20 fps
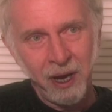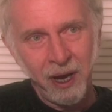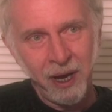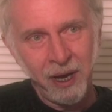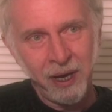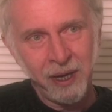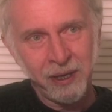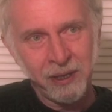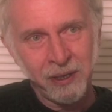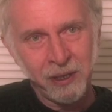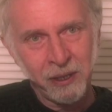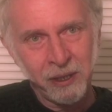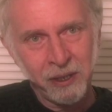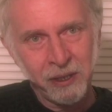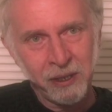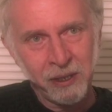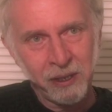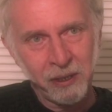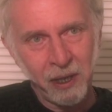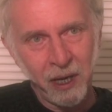
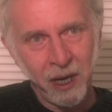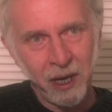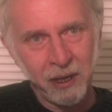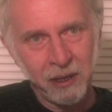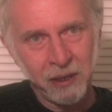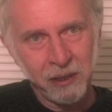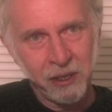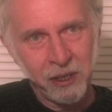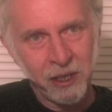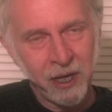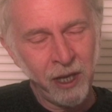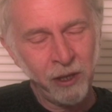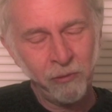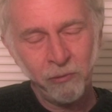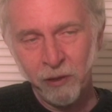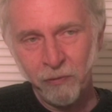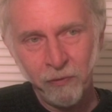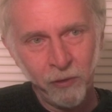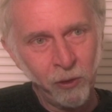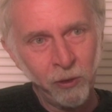and together
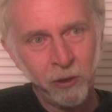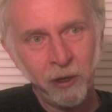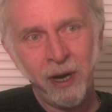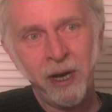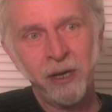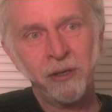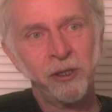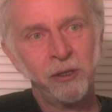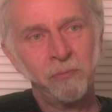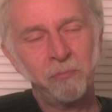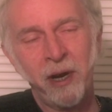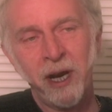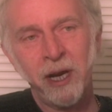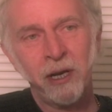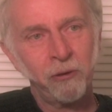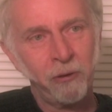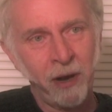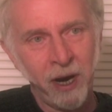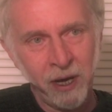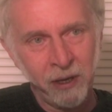with foregrounds and
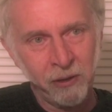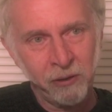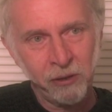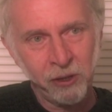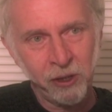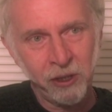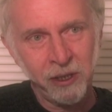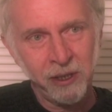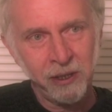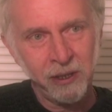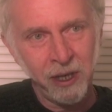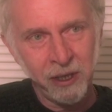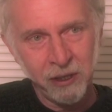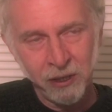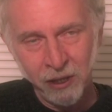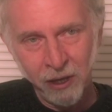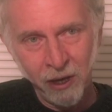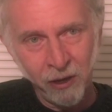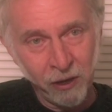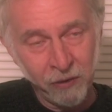backgrounds
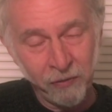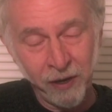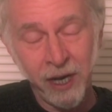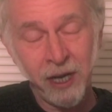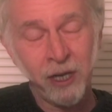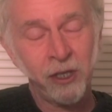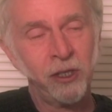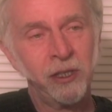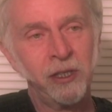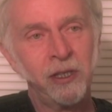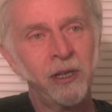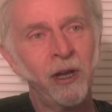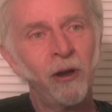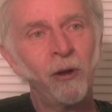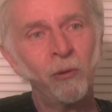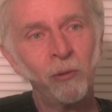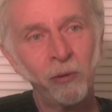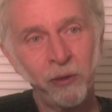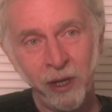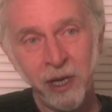and live action, the
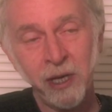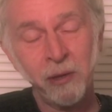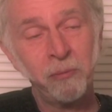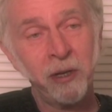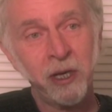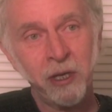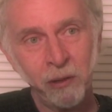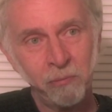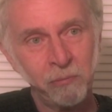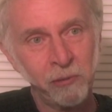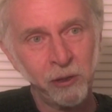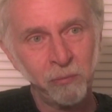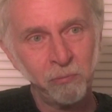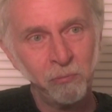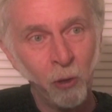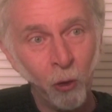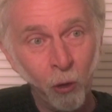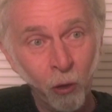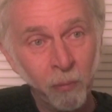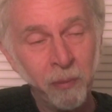whole thing becomes
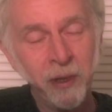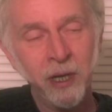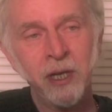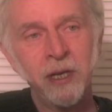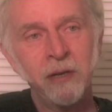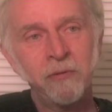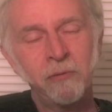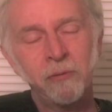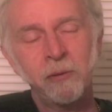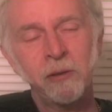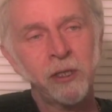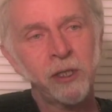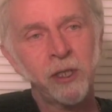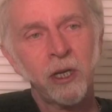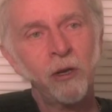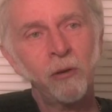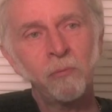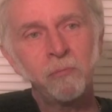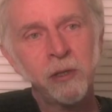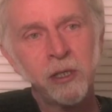more believable as a
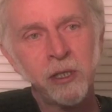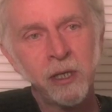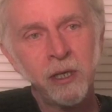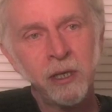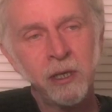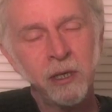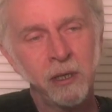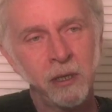composite.